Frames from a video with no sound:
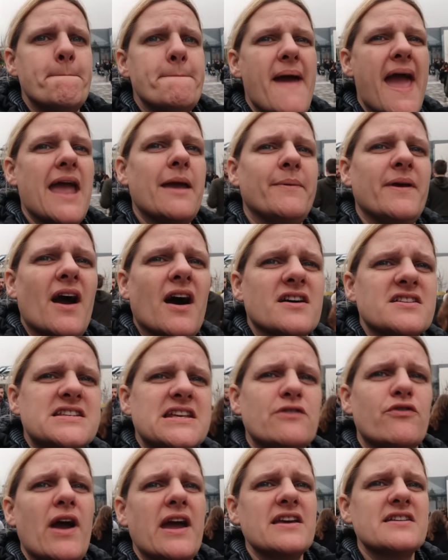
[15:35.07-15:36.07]
maybe R
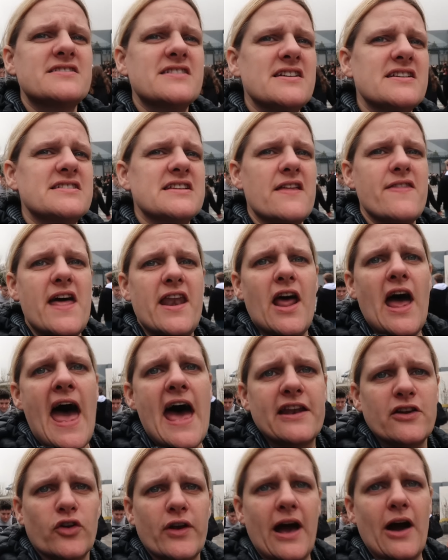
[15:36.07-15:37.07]
C Racers, and then
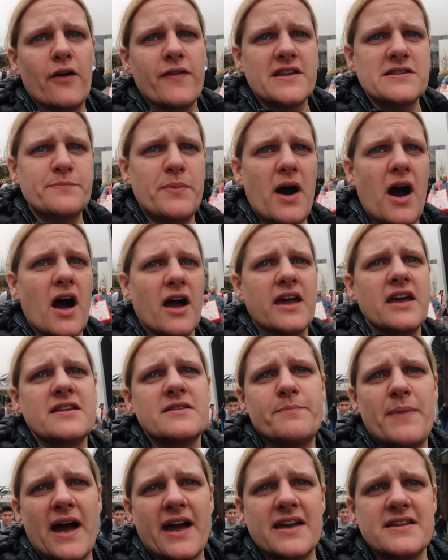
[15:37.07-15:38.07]
head on out of this
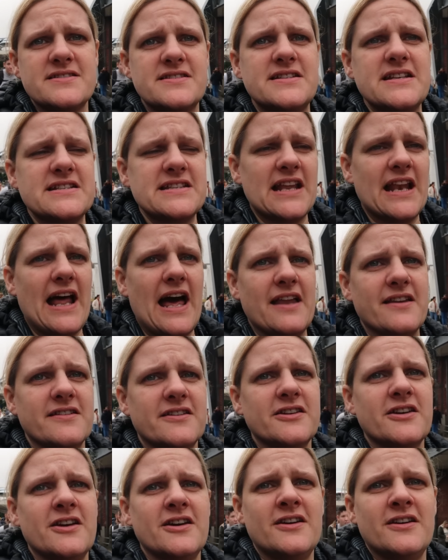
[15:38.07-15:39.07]
parking back into
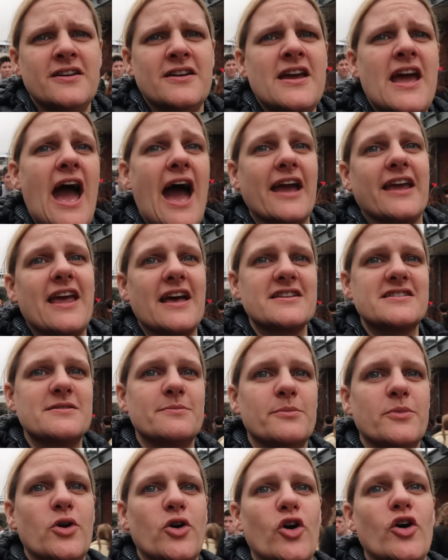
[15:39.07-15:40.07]
Disneyland and get
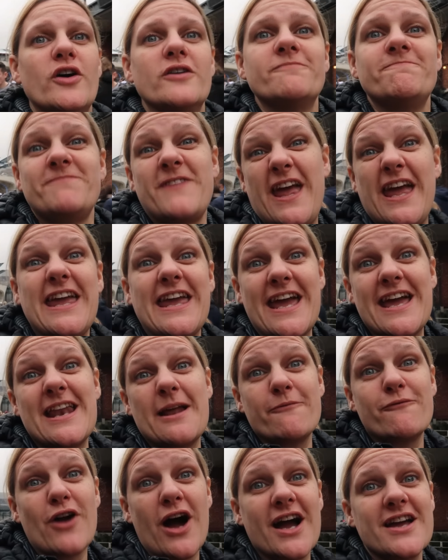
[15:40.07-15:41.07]
some more
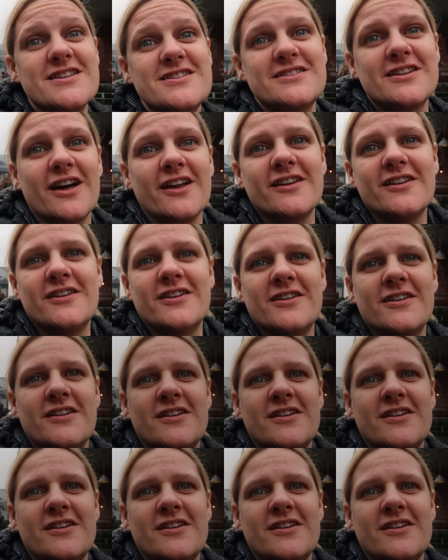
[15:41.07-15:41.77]
eating and rides done.